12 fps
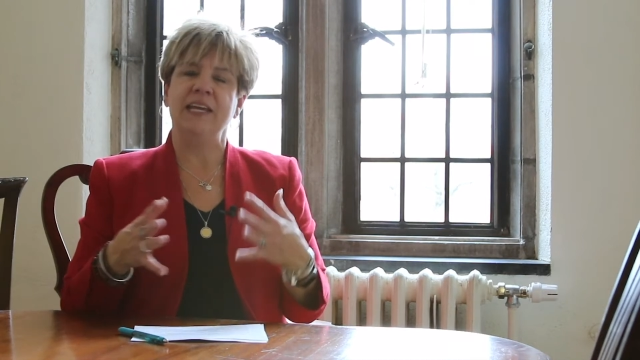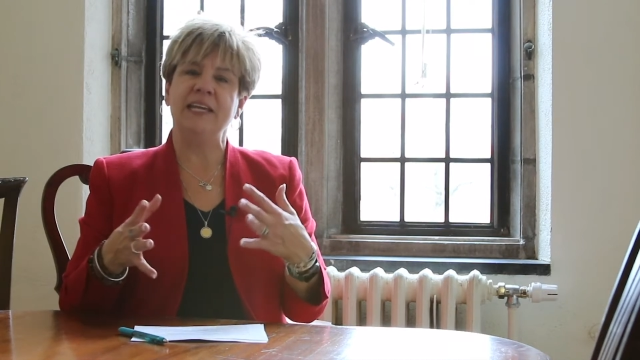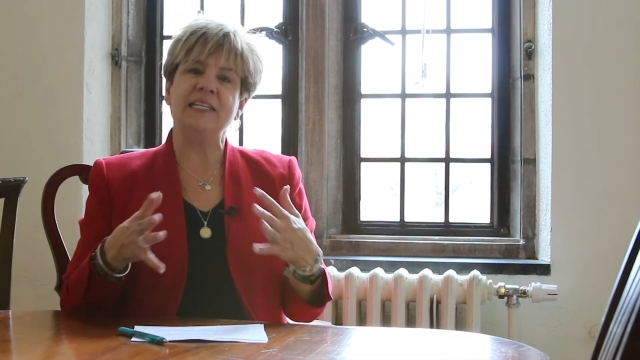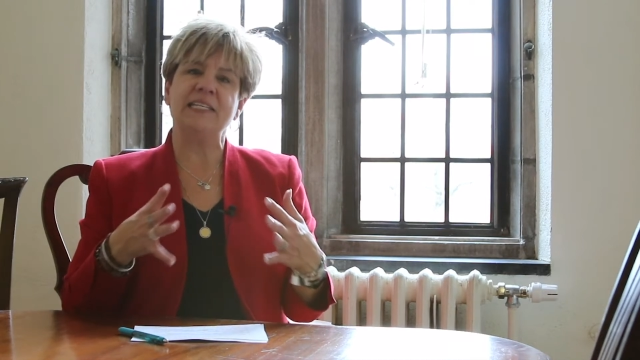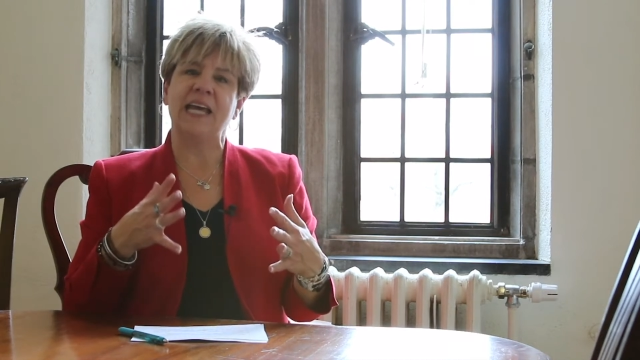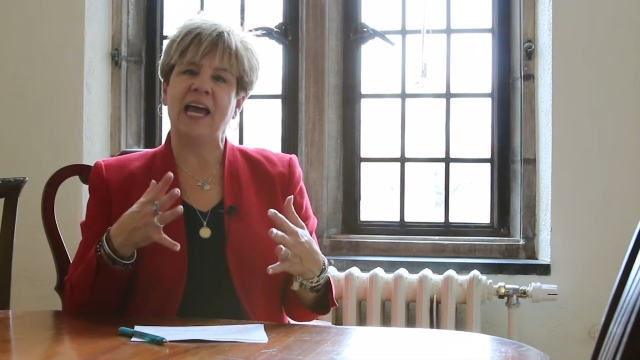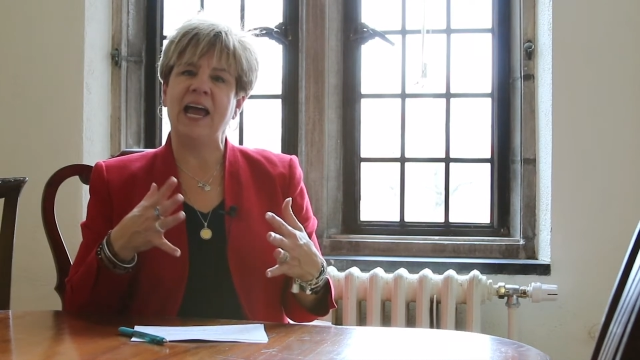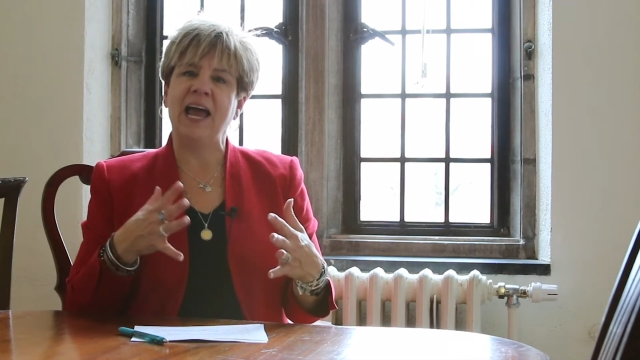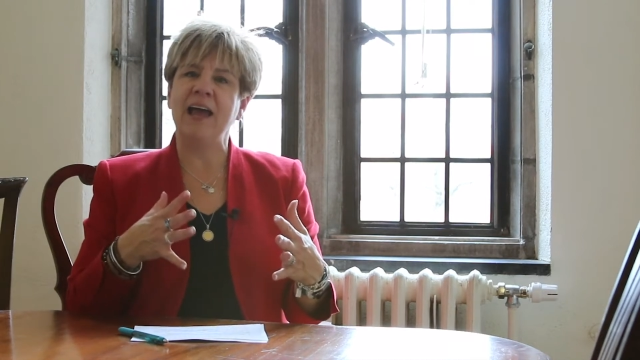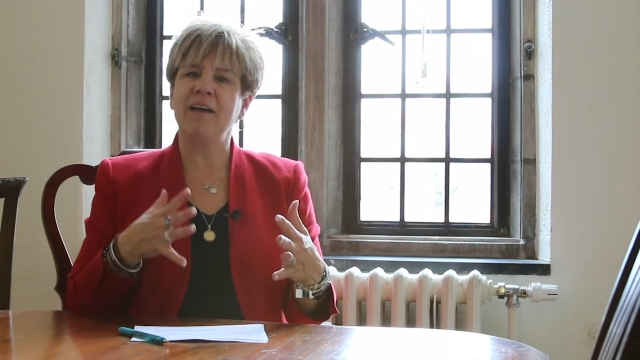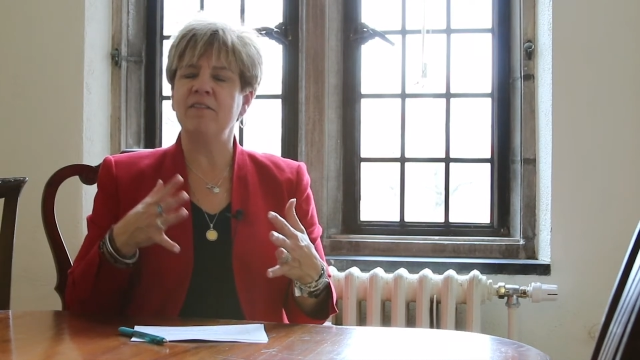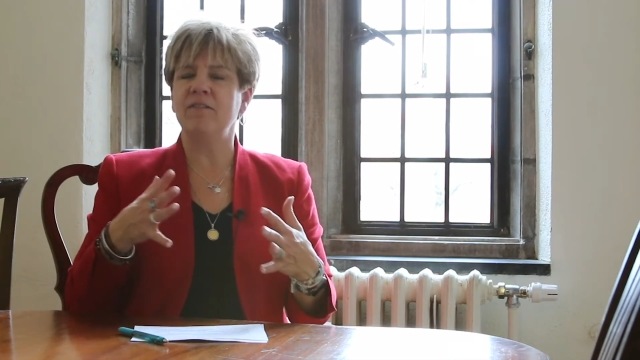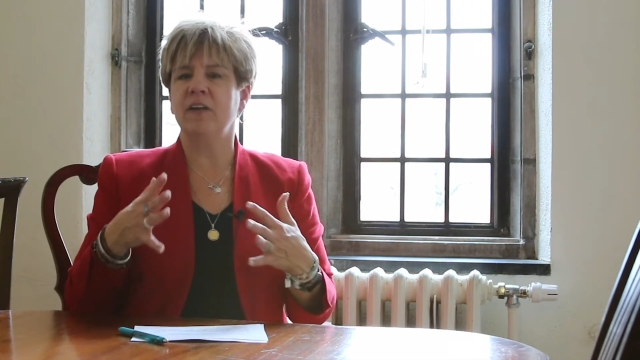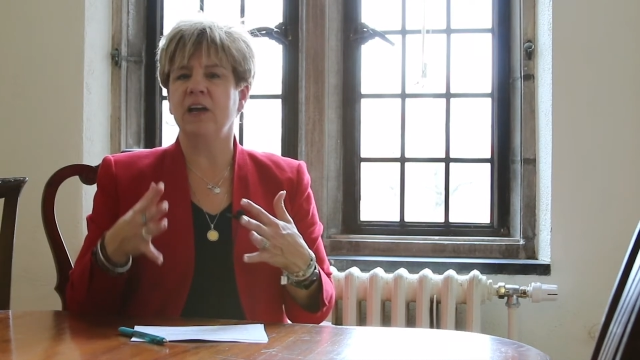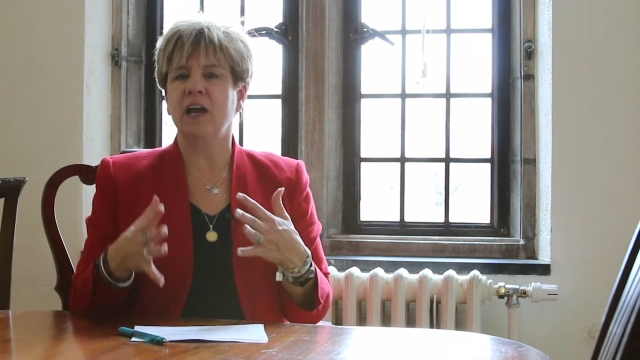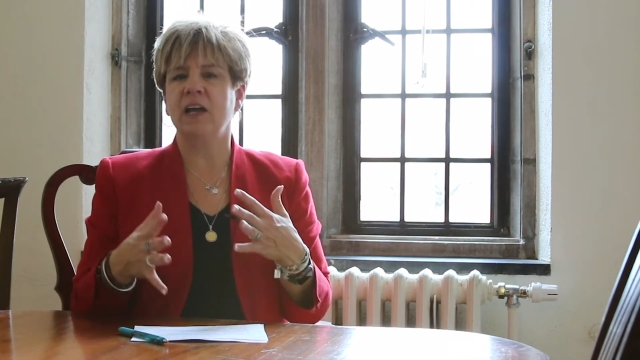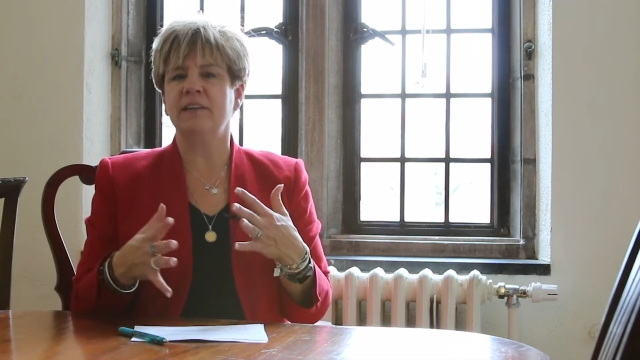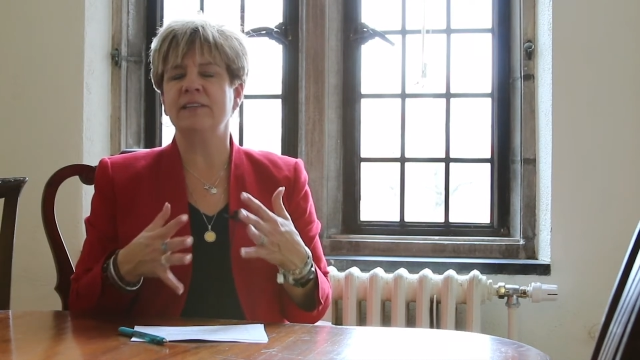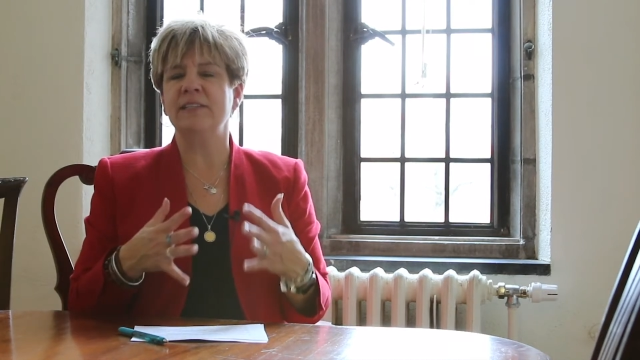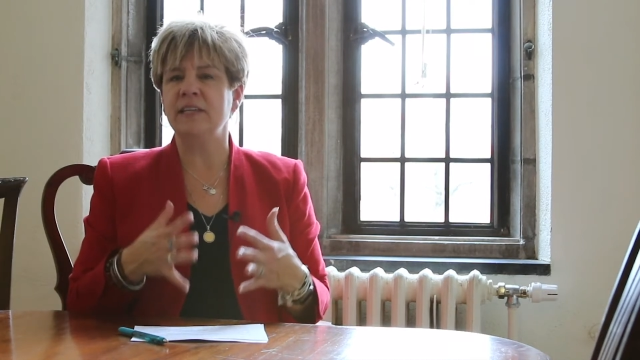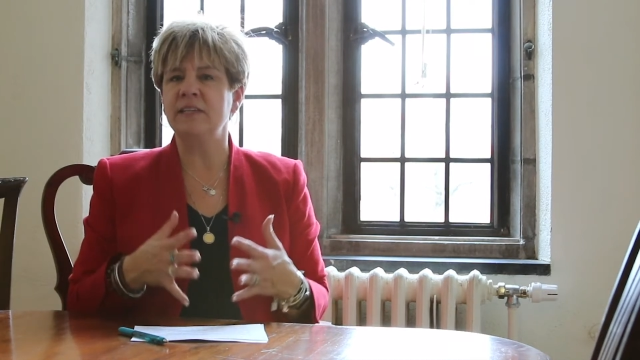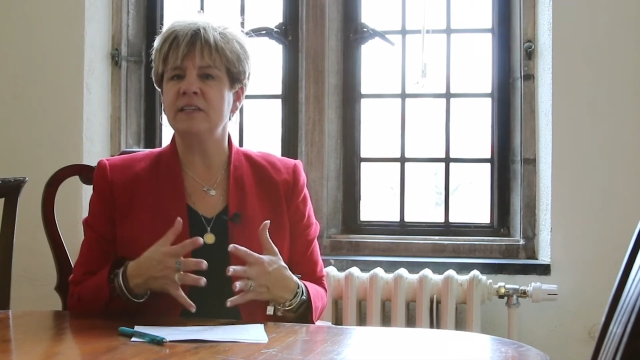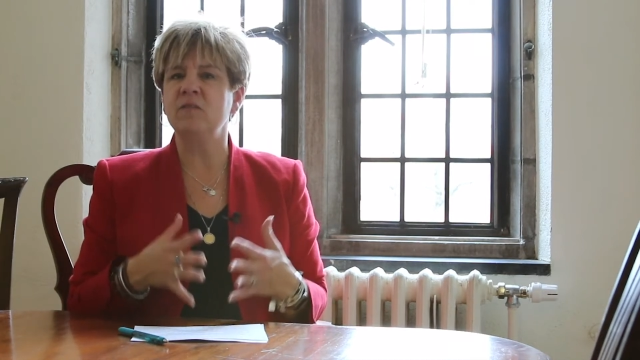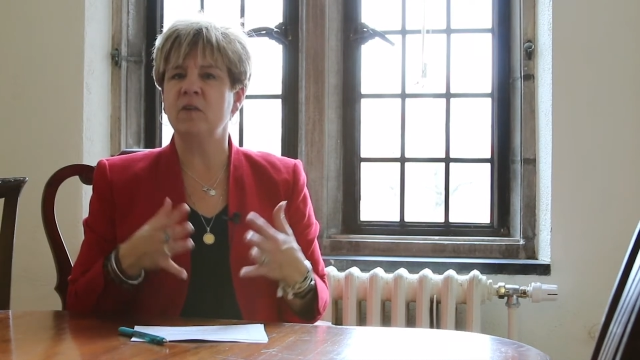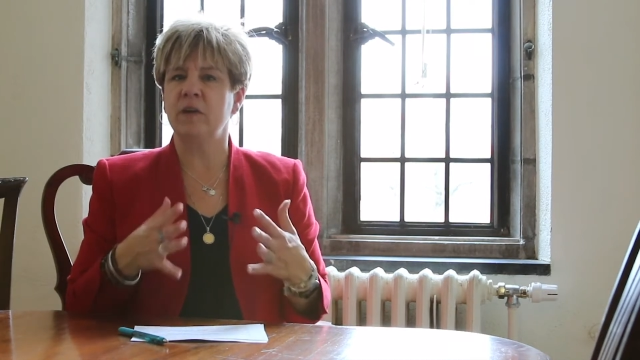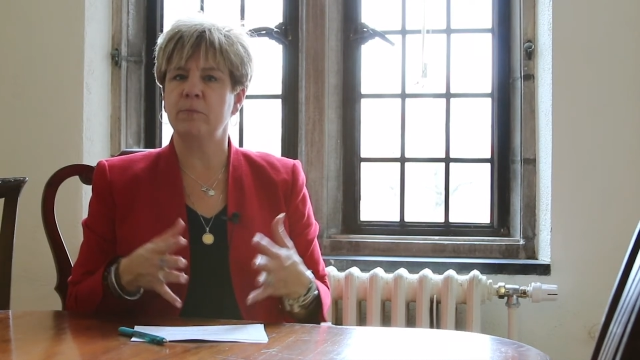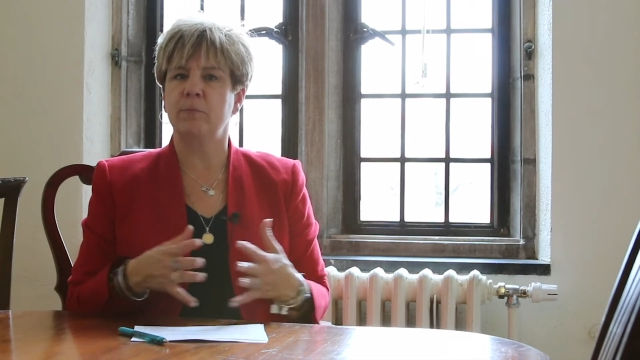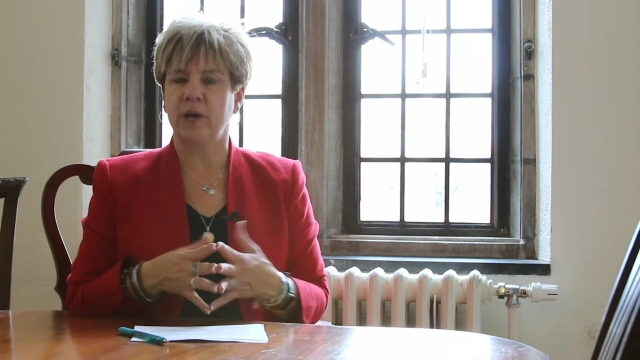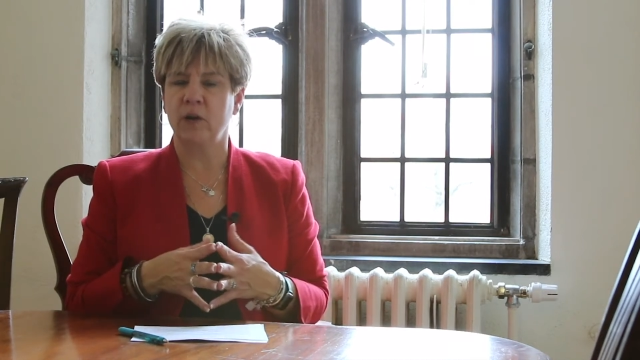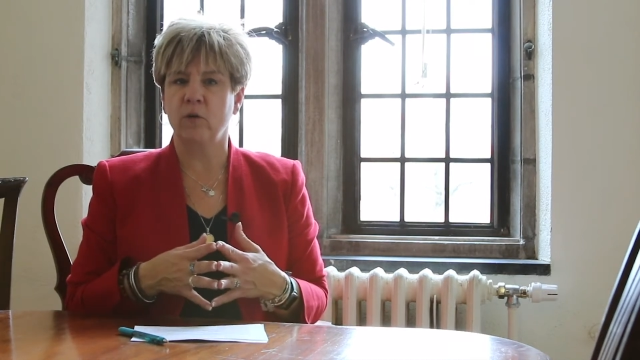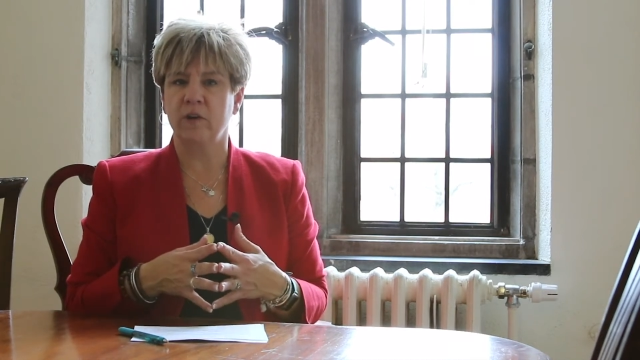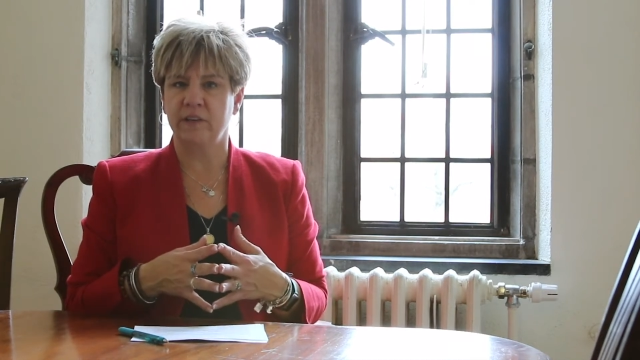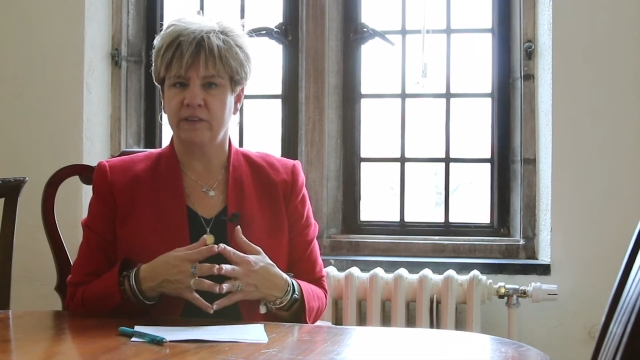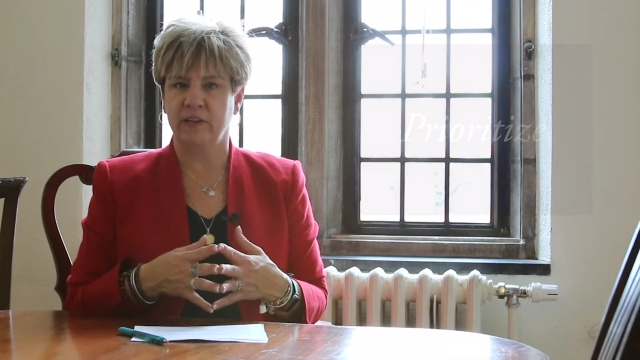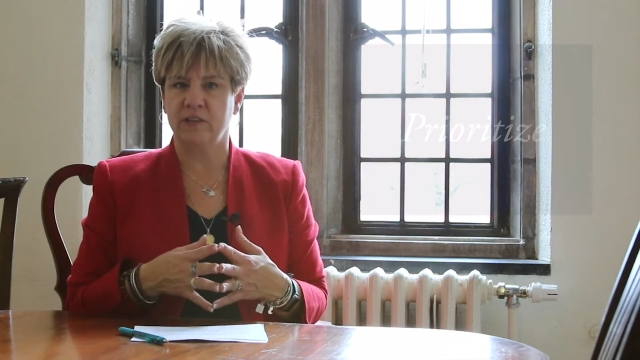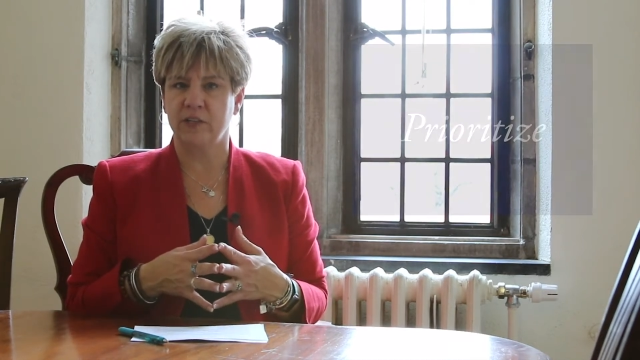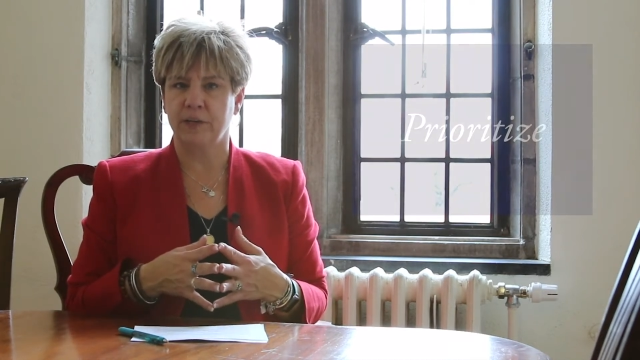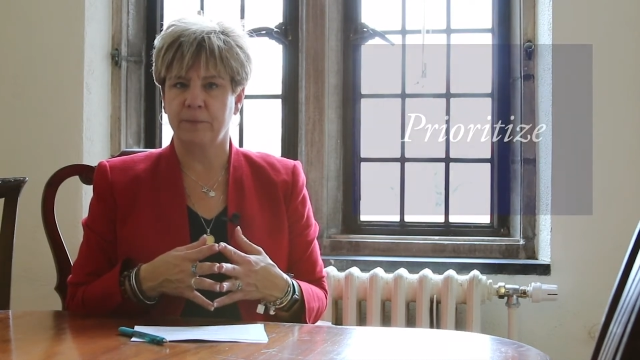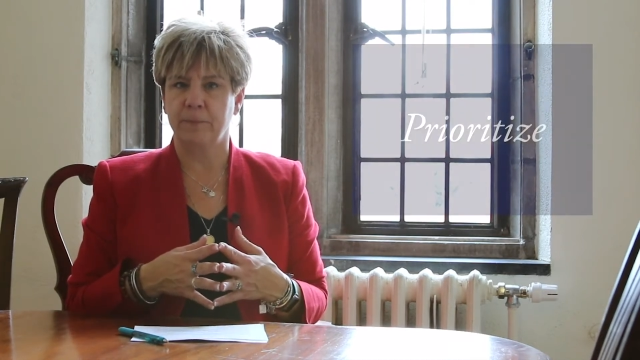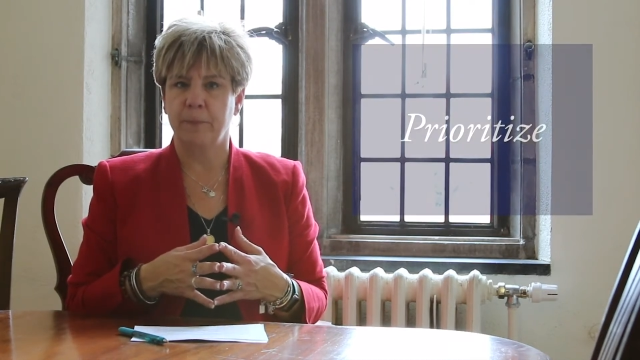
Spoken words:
is to have a system of prioritization.